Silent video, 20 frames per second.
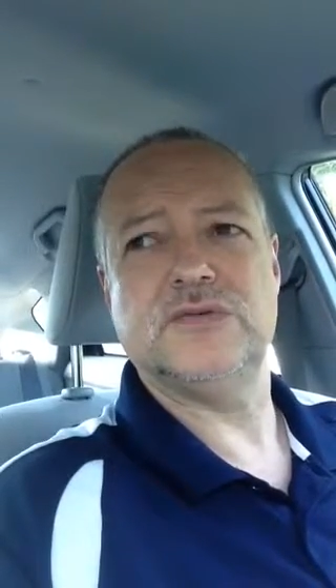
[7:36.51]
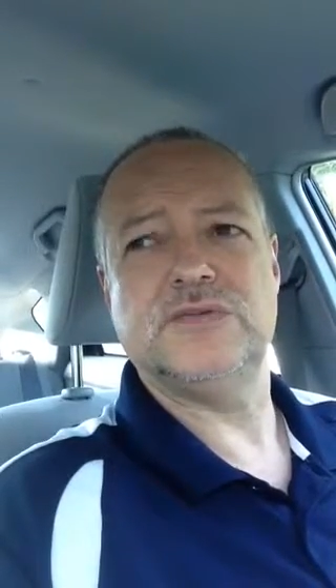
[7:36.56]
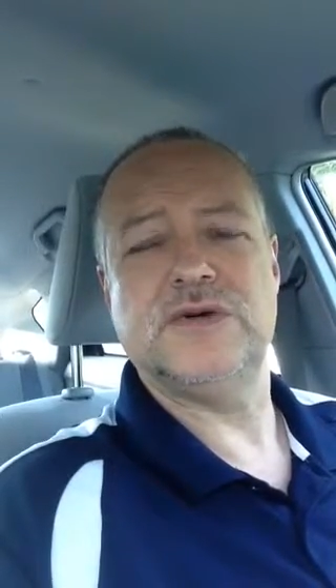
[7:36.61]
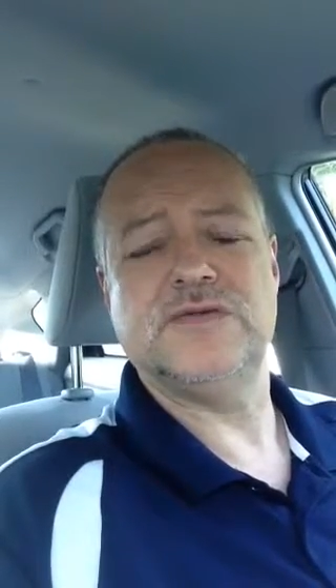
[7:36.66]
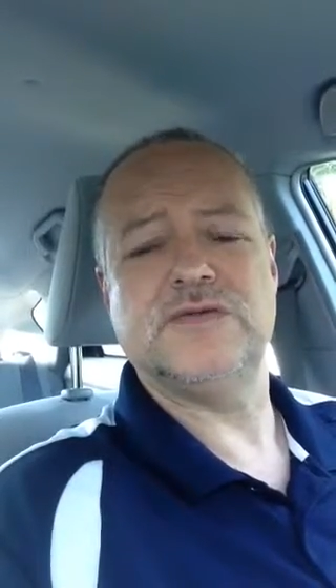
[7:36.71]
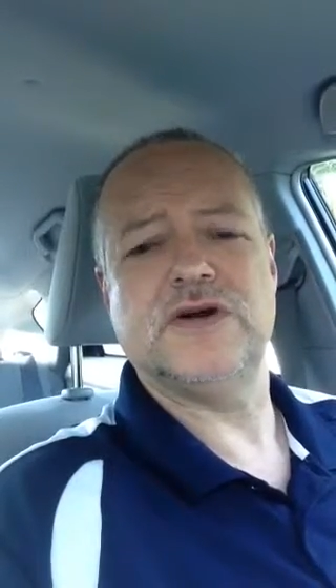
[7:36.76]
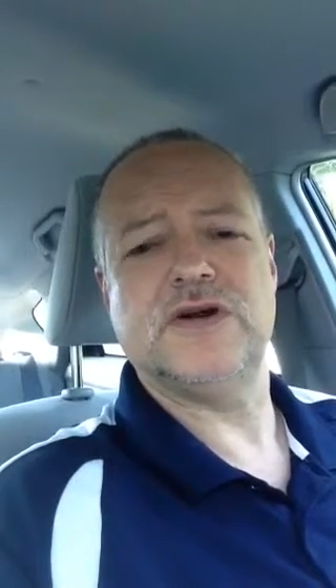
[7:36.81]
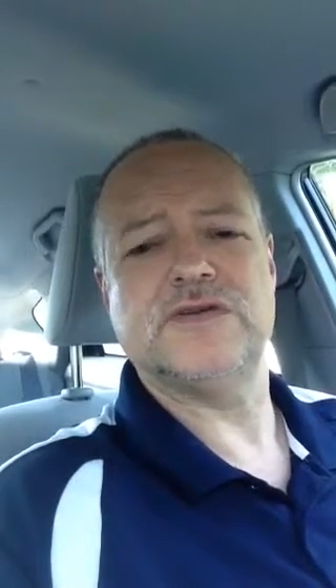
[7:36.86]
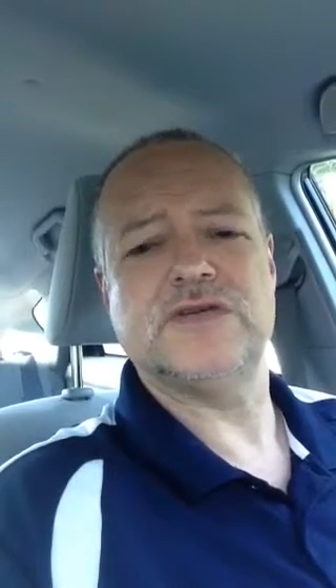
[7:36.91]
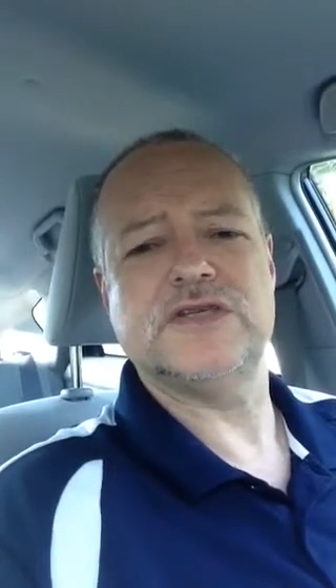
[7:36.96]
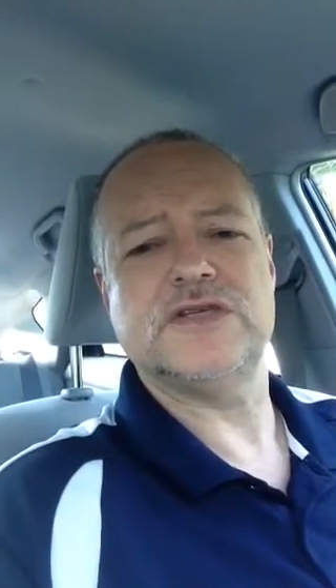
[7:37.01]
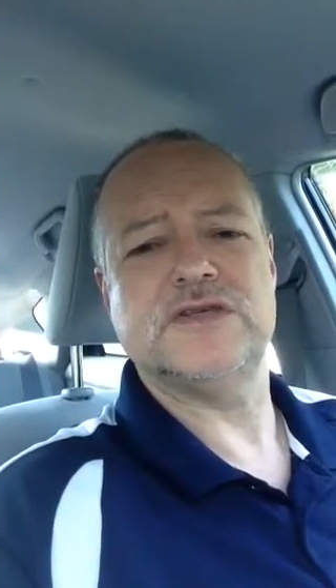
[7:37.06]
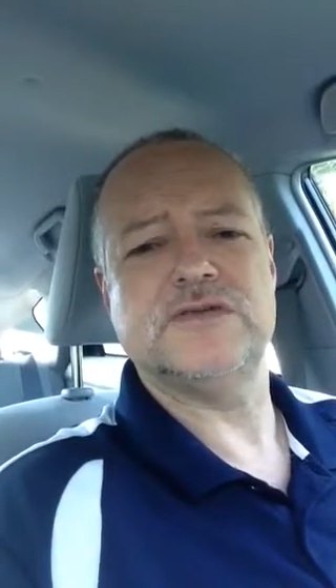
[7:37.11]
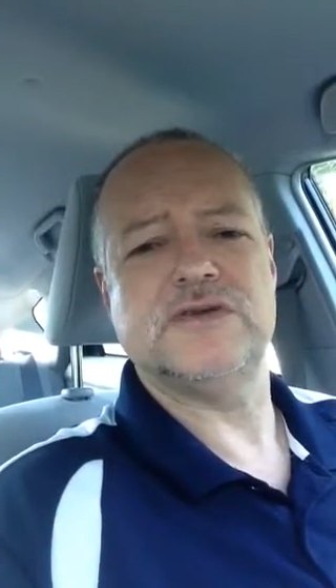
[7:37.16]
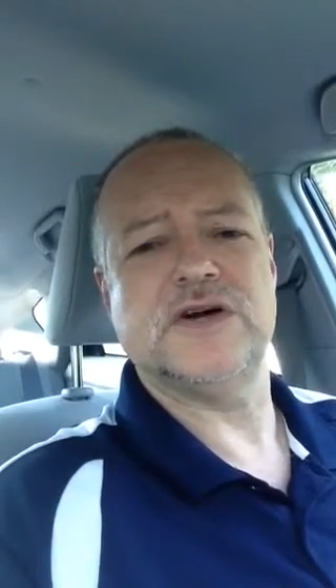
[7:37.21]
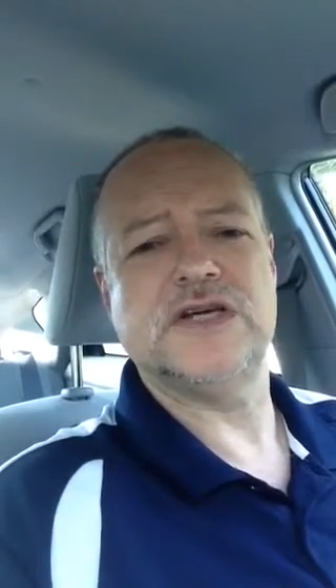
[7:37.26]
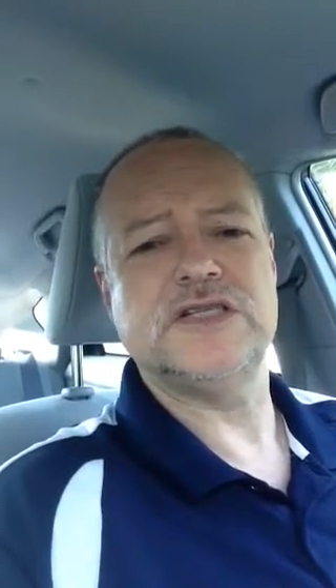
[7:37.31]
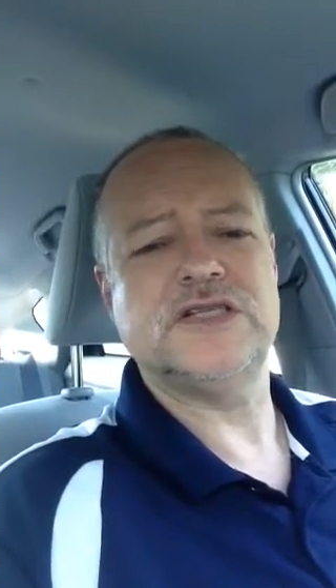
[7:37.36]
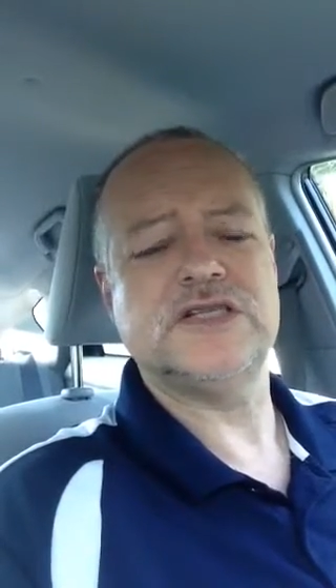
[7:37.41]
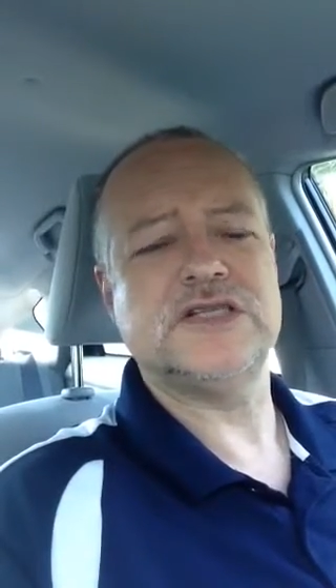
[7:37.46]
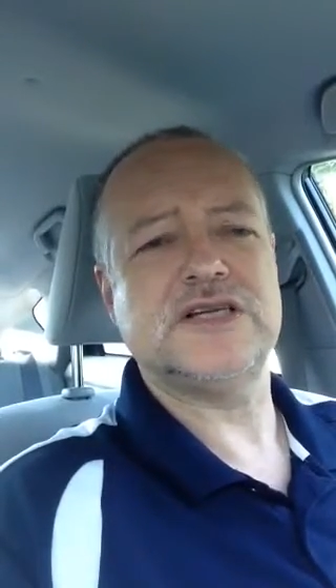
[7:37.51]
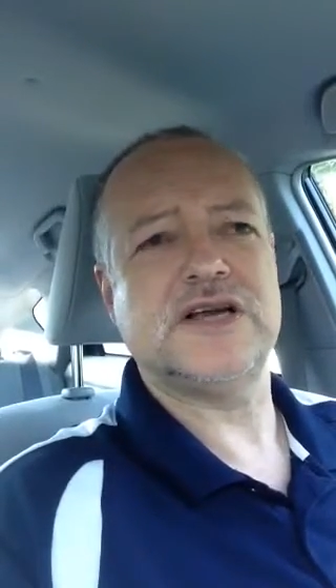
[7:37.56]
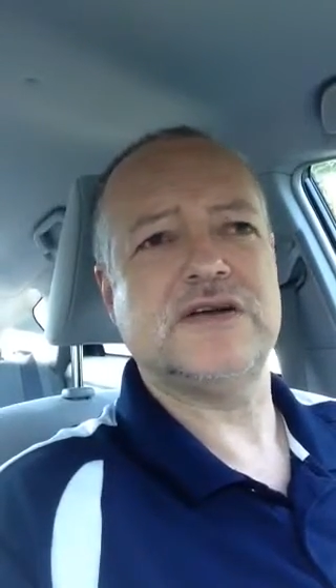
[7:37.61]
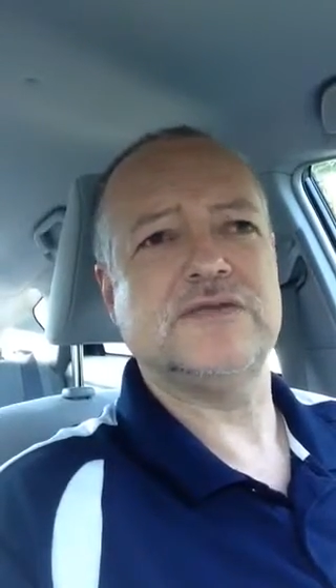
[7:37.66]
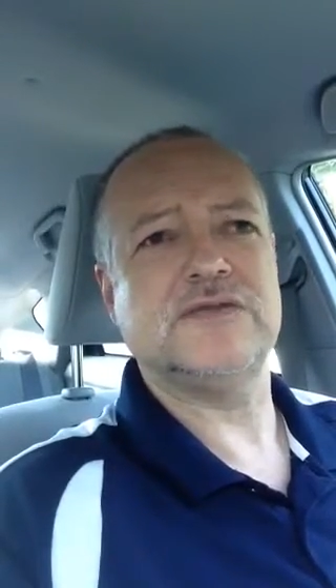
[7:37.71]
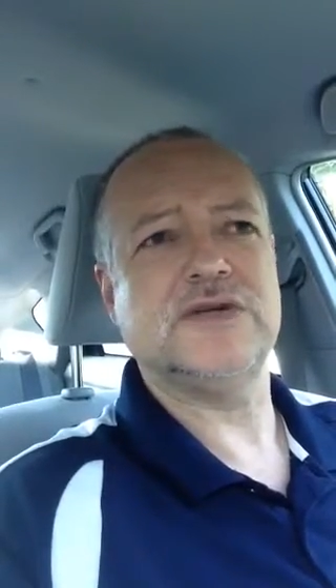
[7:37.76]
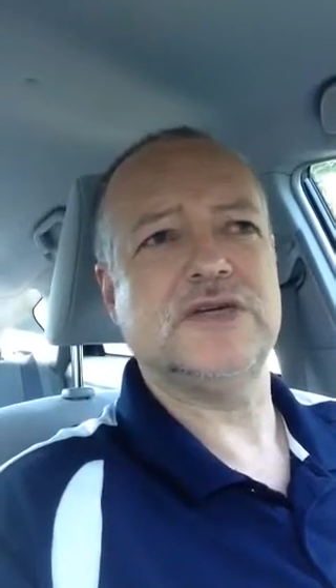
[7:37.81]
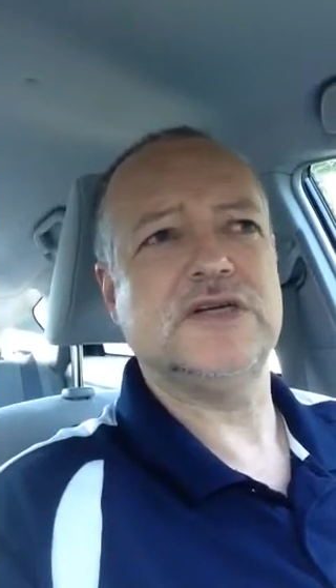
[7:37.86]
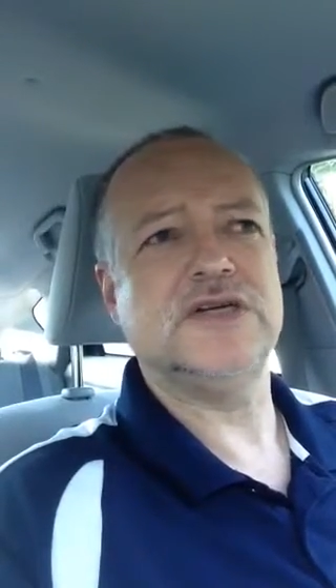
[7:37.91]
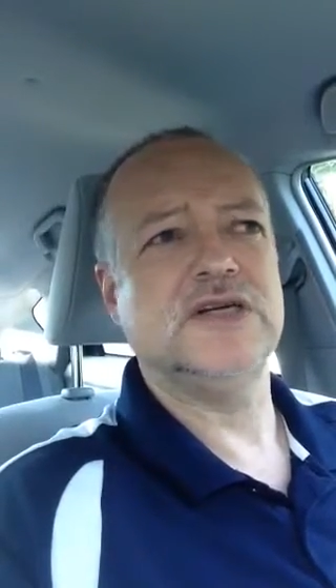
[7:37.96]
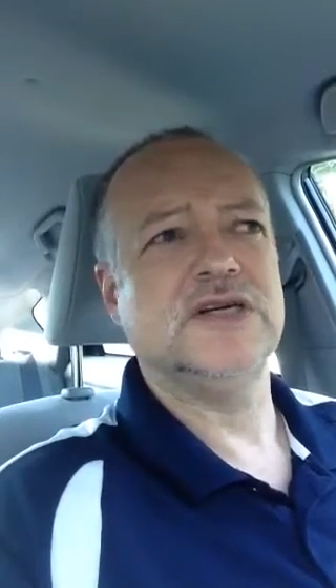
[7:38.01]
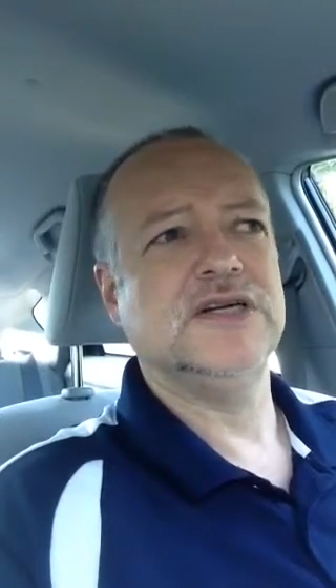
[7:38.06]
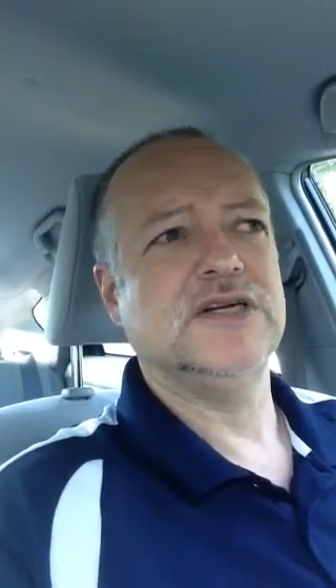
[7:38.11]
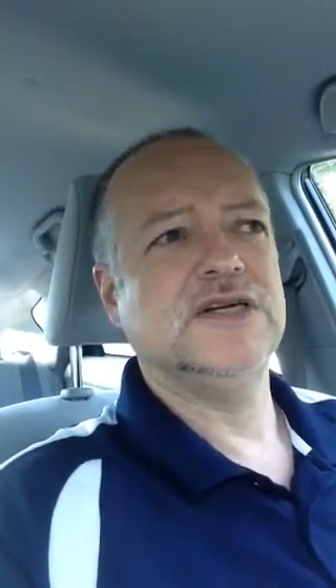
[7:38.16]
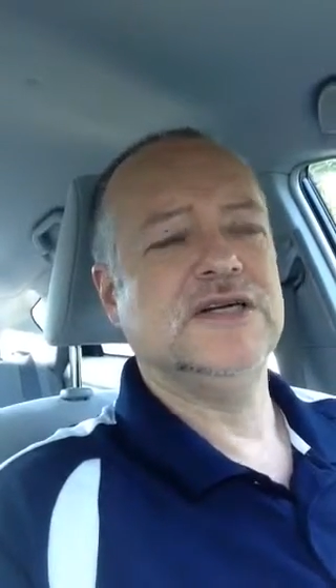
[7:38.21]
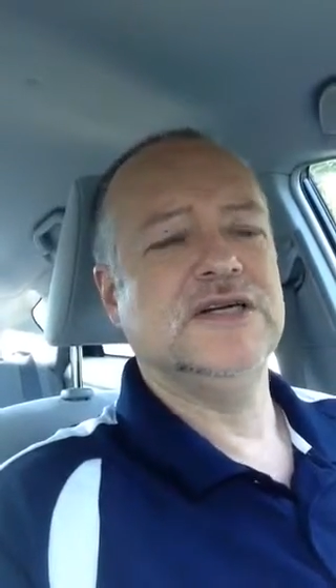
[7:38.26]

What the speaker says: pivot off these devices heavily,